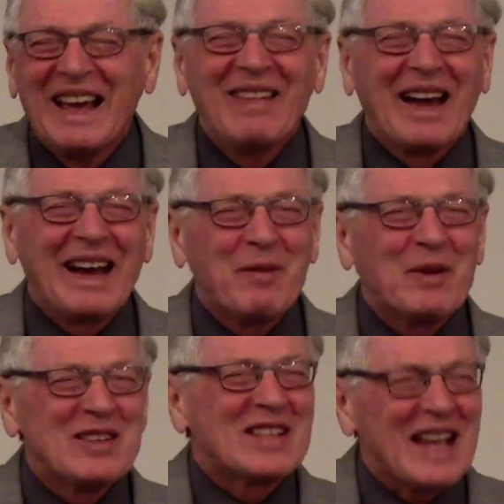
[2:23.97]
that he
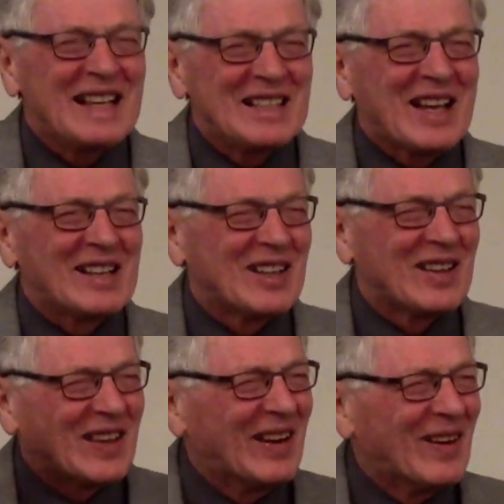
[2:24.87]
would say such a
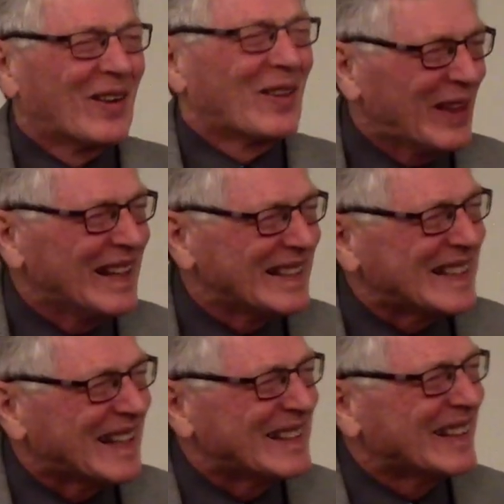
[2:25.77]
thing or think
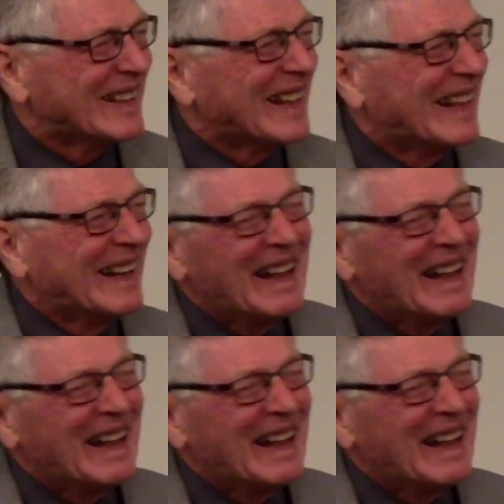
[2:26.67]
such a thing.